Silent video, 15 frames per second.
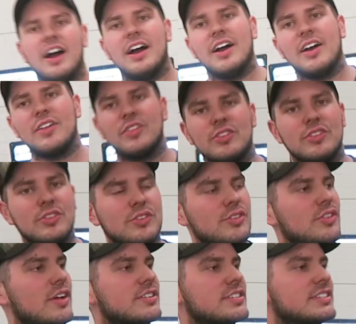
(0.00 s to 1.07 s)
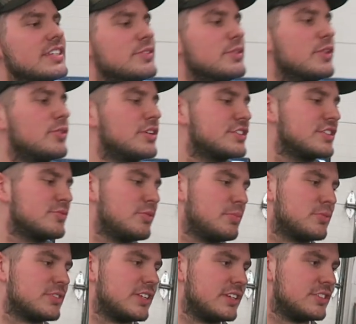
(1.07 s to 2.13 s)
so. Here, hold on. I was going to say, the real question is
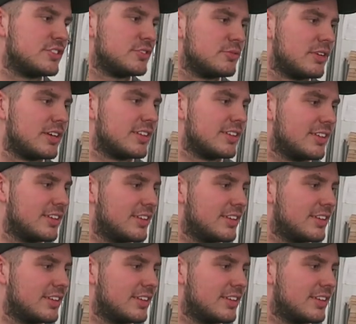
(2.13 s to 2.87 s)
what percentage you want.